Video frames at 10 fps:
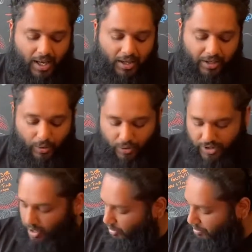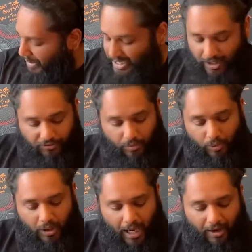They also, many of them will
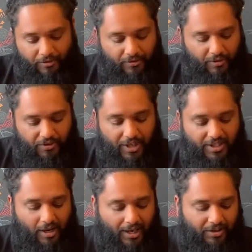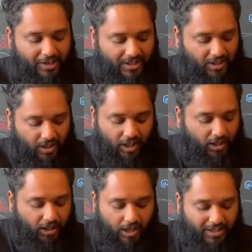have things like this kind of
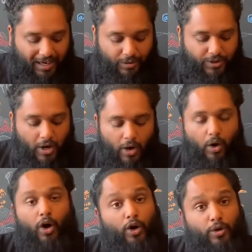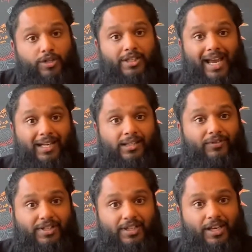cutouts or holes to aid in
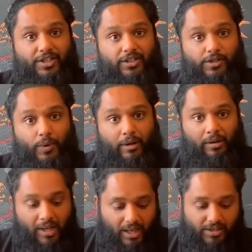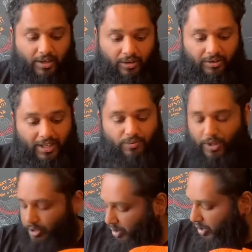ventilation as well. So that's what
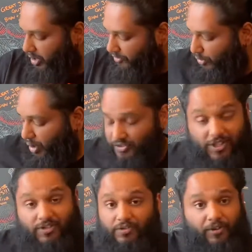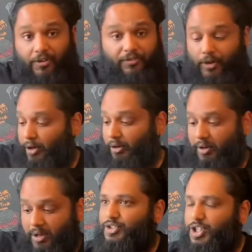you're looking for. Just
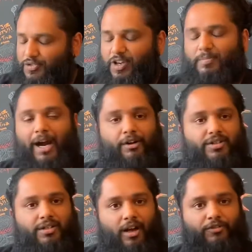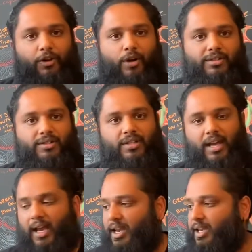for comparison, I've got
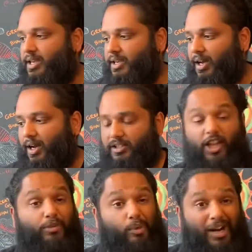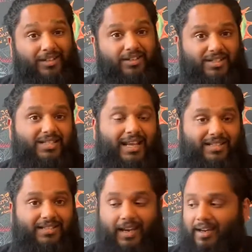another brand. This is
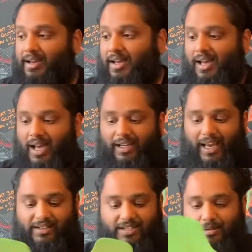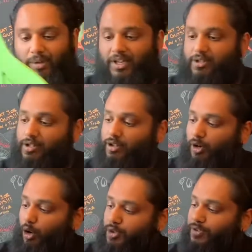Sastec. Again, similar. So it's got the
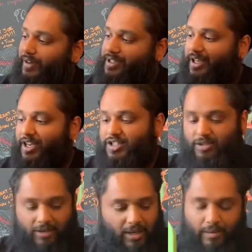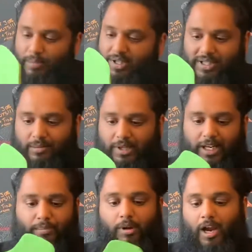holes for ventilation, but similarly
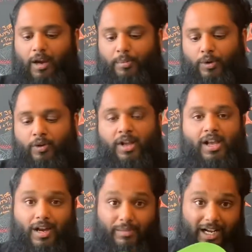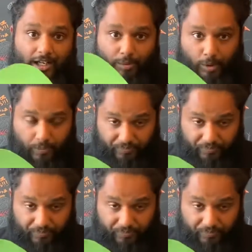pliable and malleable.